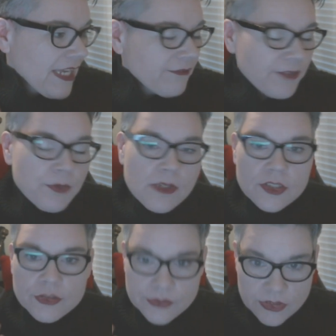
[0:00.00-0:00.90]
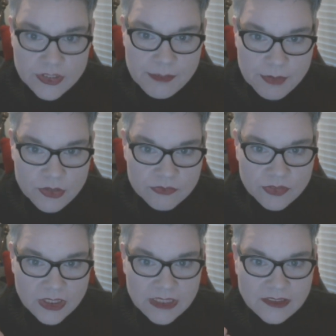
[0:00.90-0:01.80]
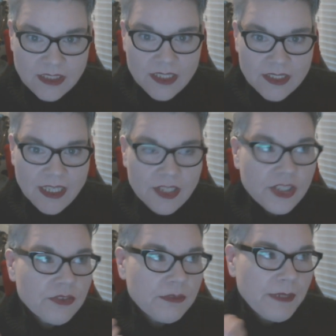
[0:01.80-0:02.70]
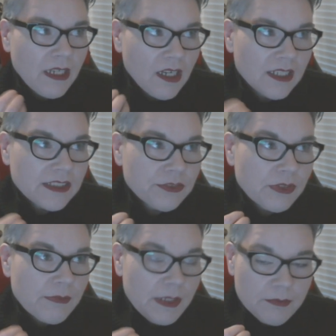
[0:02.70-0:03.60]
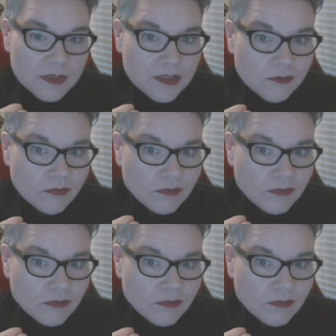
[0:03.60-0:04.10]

if you were truly beautiful inside and out, you would be honest with people.